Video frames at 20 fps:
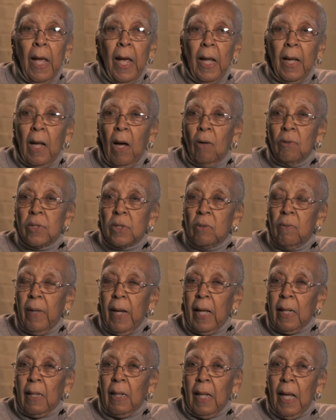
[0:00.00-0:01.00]
and I also
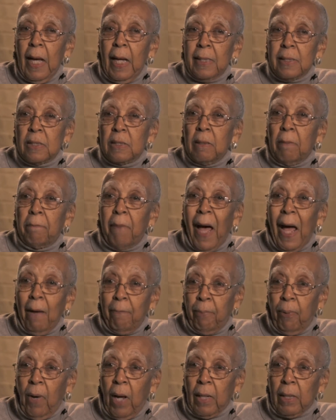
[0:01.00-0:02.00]
analyzed the
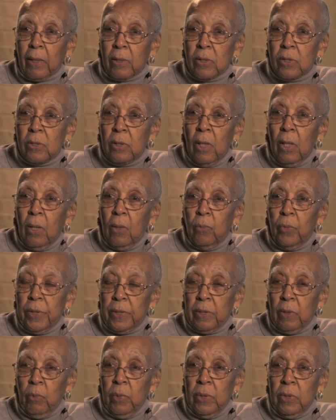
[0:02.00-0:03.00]
byproducts,
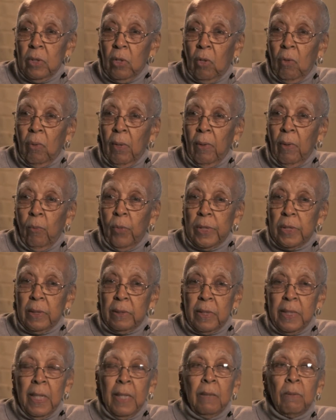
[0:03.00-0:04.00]
which which
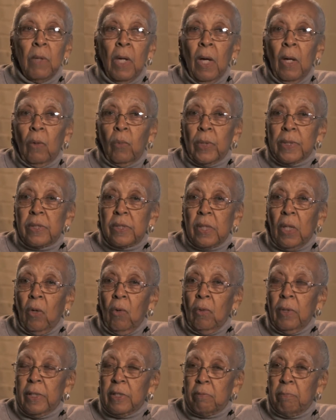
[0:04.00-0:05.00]
then was
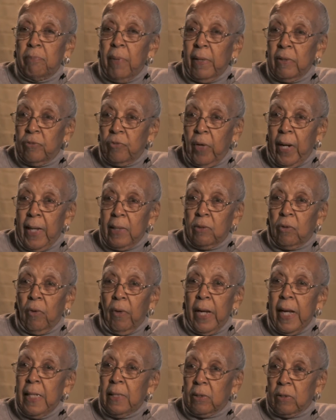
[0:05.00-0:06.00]
sold as dried
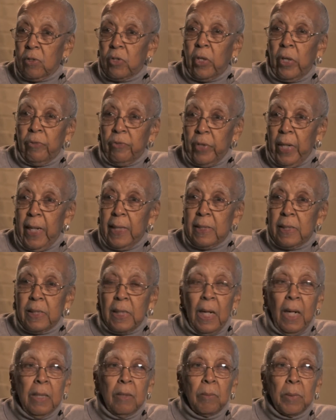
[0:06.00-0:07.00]
grains or dried
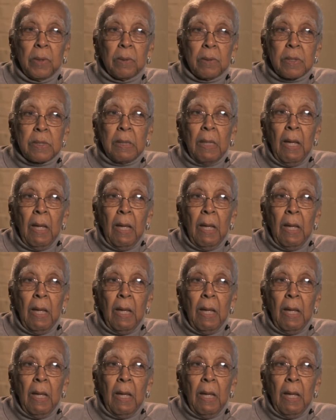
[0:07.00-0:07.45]
solubles.